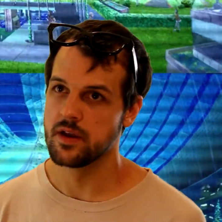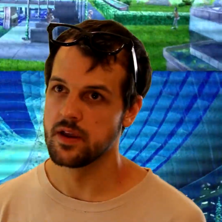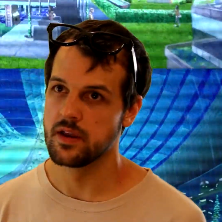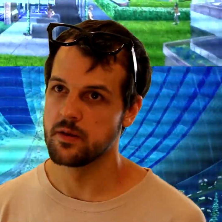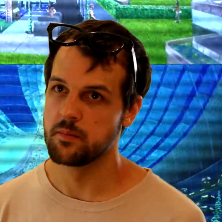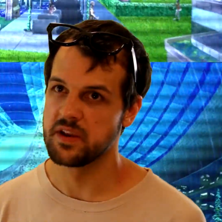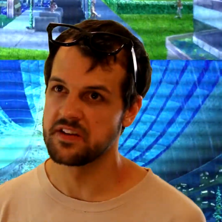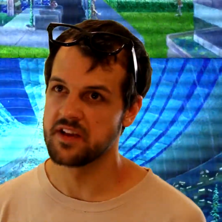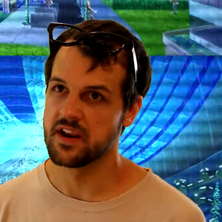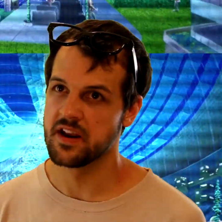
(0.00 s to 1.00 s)
and
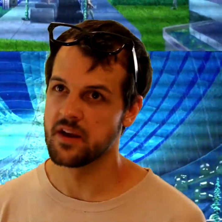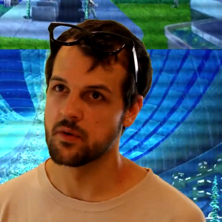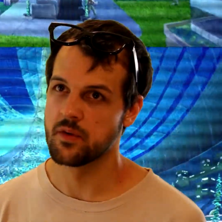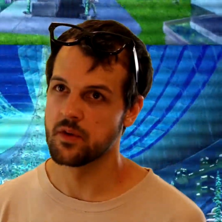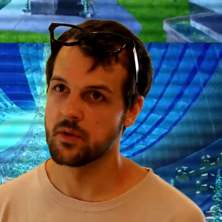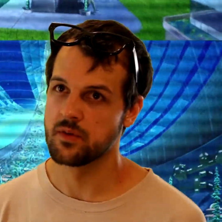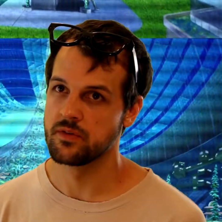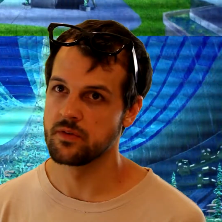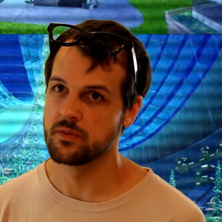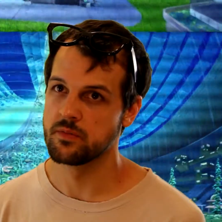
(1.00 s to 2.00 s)
BJ and I were the only
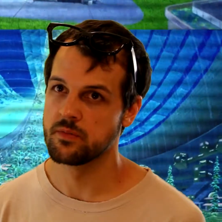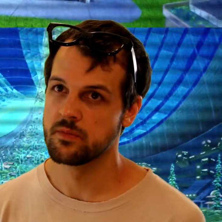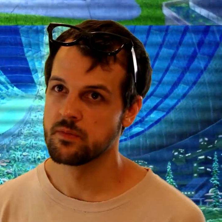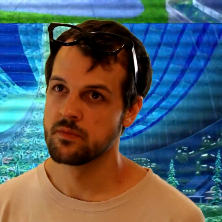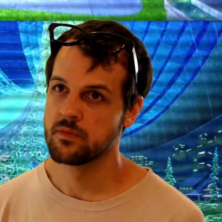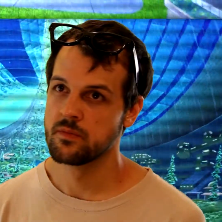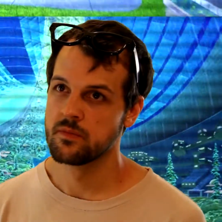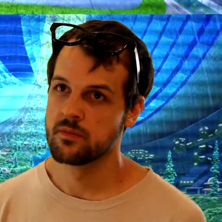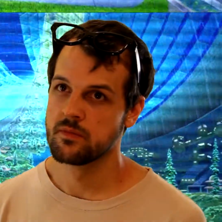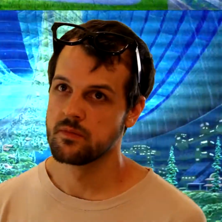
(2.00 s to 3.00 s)
ones who,
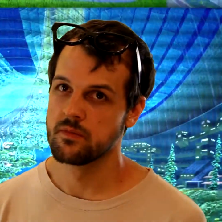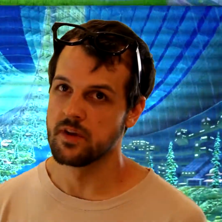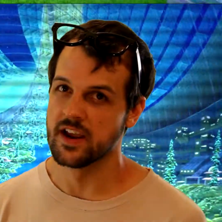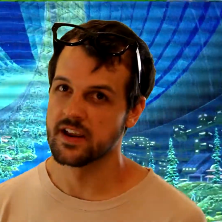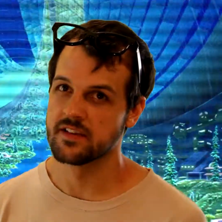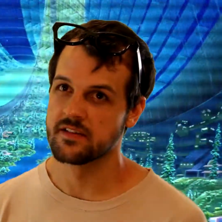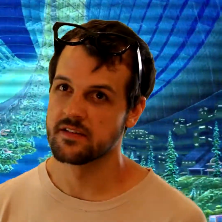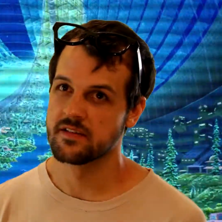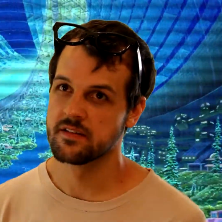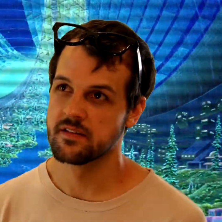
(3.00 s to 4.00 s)
I
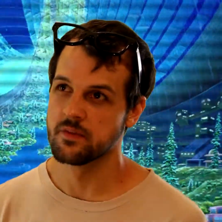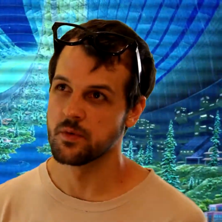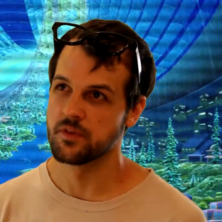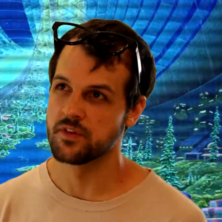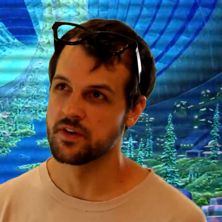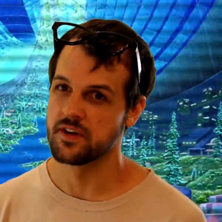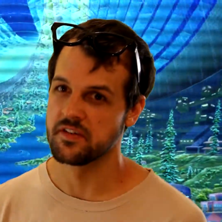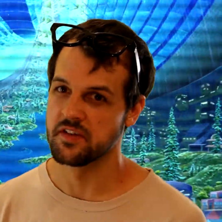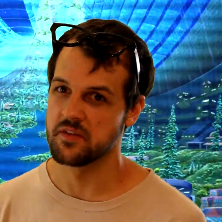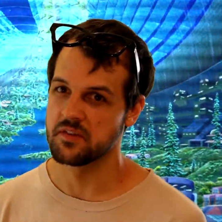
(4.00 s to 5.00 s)
guess, were
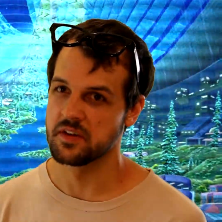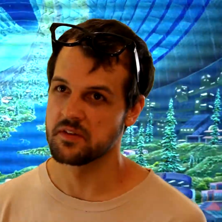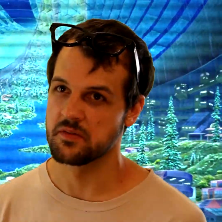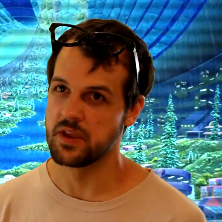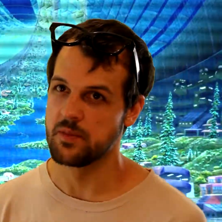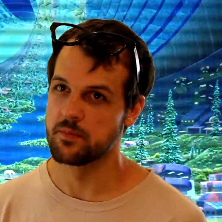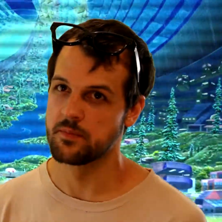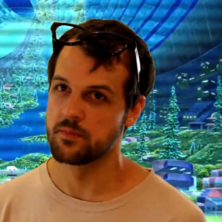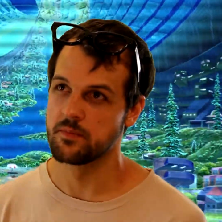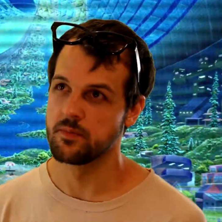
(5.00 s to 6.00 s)
serious enough to keep
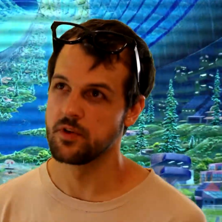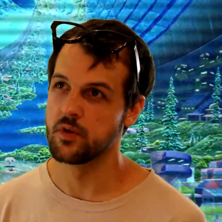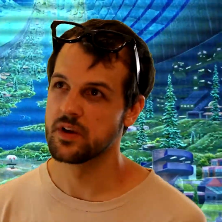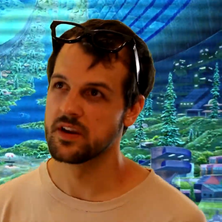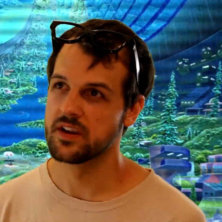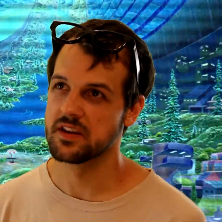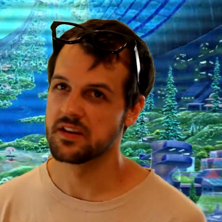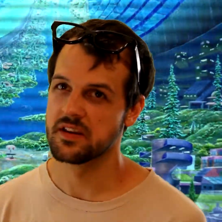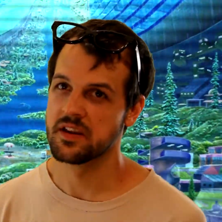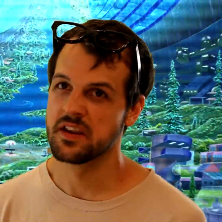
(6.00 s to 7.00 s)
doing it.
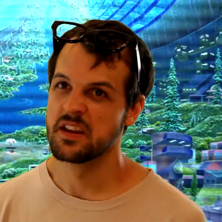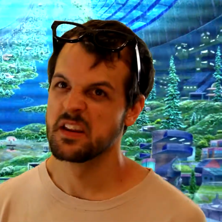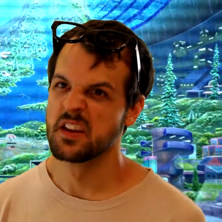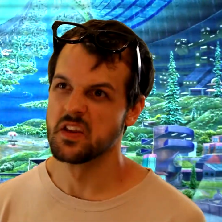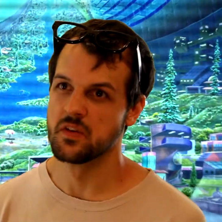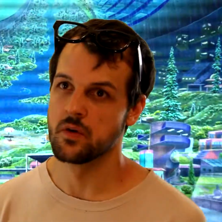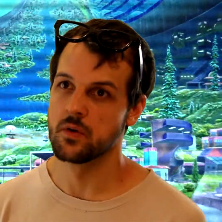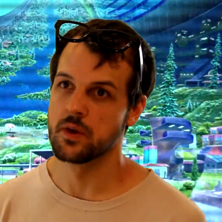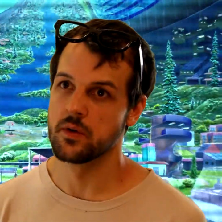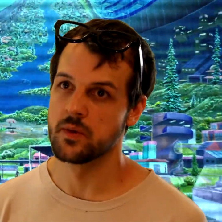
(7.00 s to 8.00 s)
So
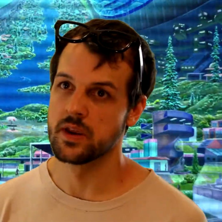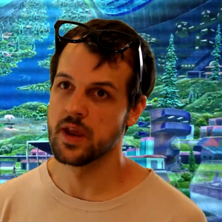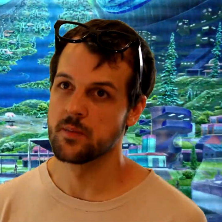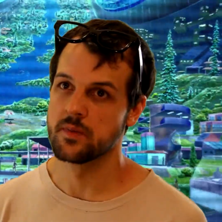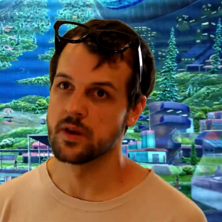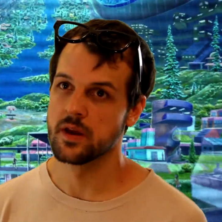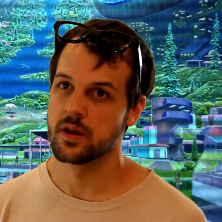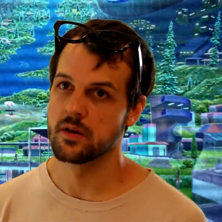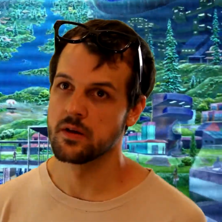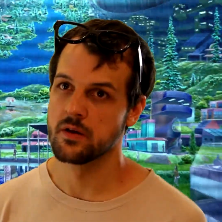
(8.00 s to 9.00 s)
we, we kept
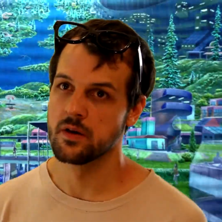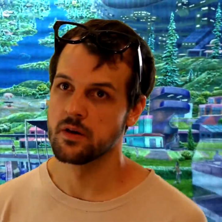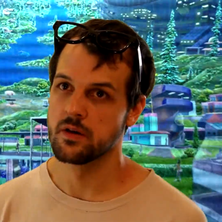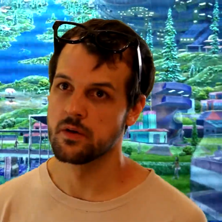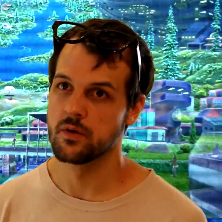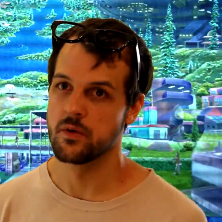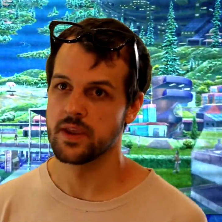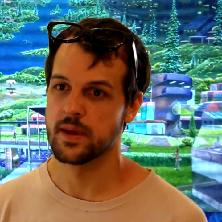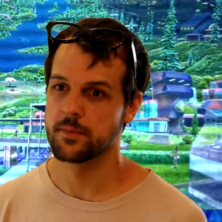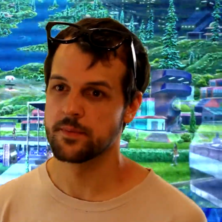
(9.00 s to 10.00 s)
uh, we
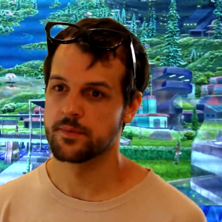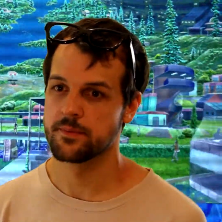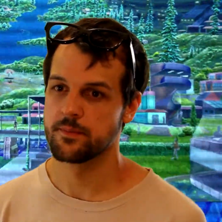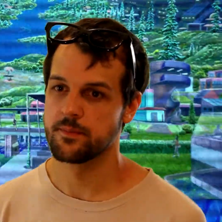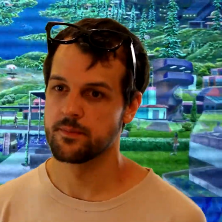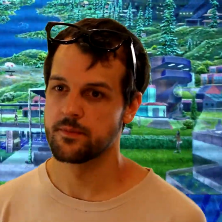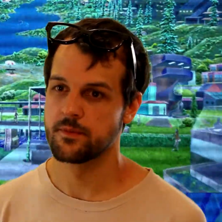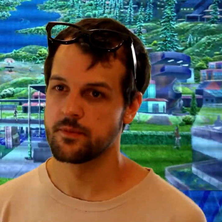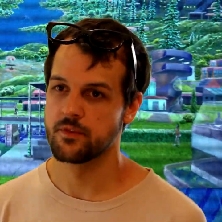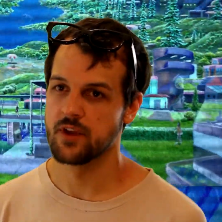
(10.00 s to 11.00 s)
kept
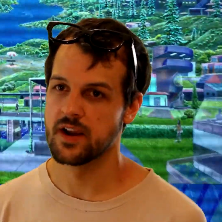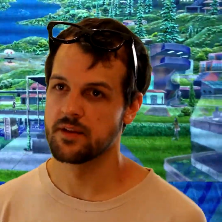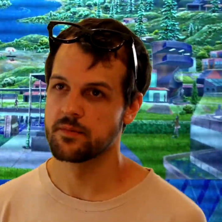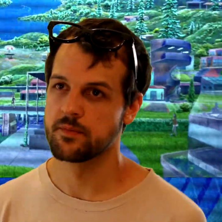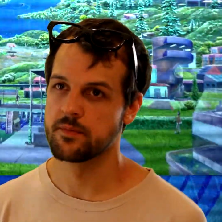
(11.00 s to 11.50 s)
trying to